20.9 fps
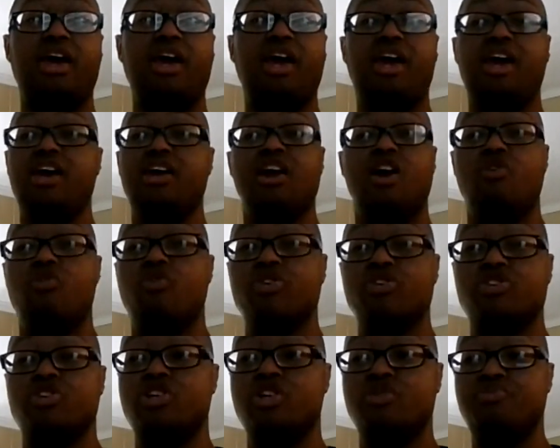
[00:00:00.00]
he don't
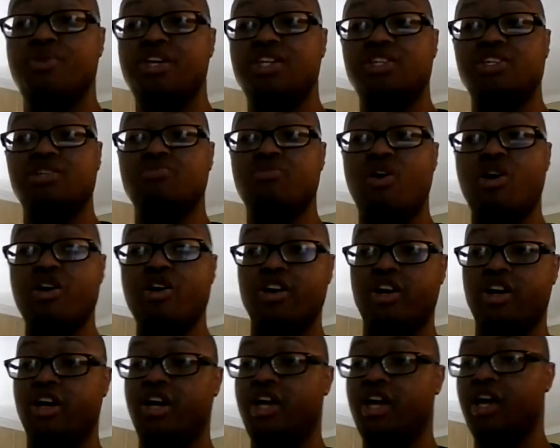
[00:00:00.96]
want you to be smarter
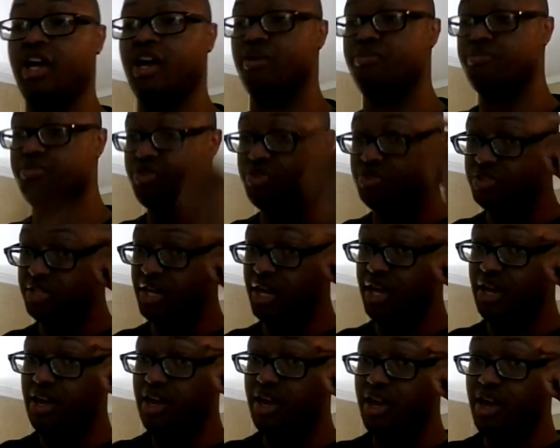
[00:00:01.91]
than him. You
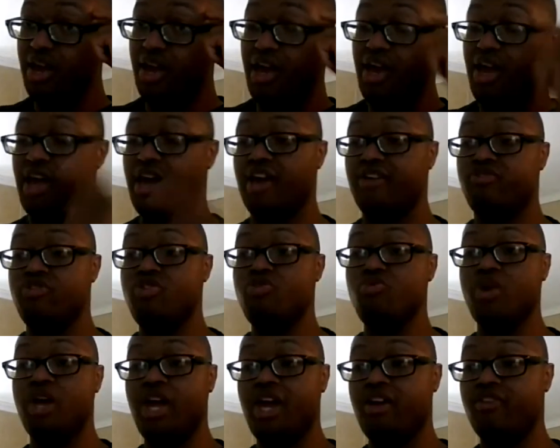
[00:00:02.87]
see, if
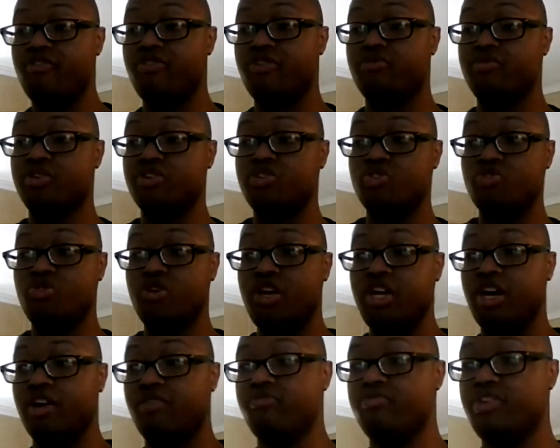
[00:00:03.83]
you eat from the
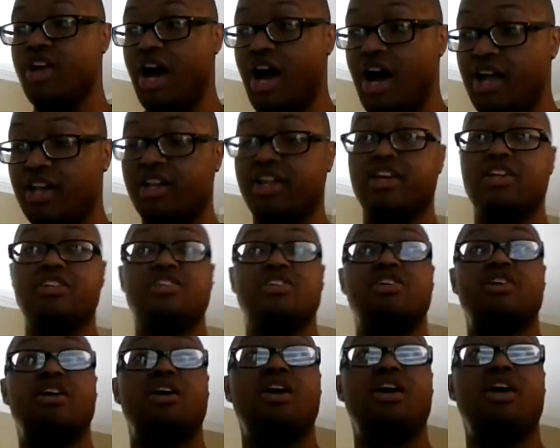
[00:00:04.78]
tree of
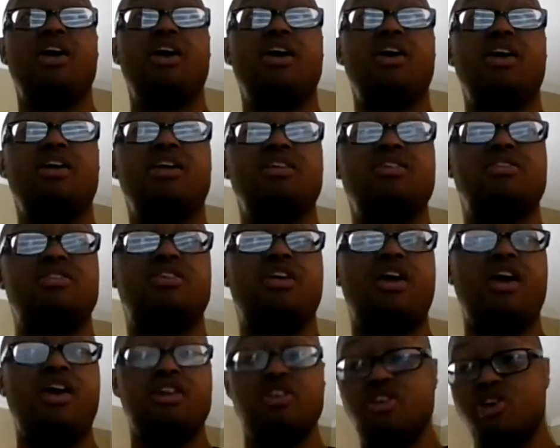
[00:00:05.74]
knowledge,
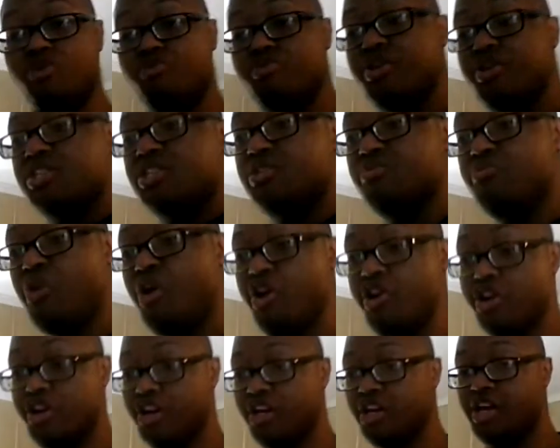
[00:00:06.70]
then you'll be
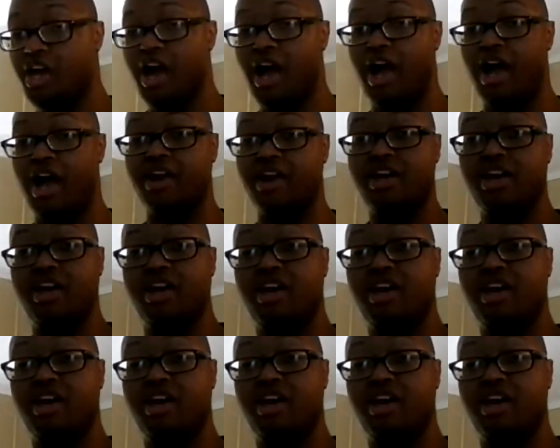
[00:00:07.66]
smarter than God.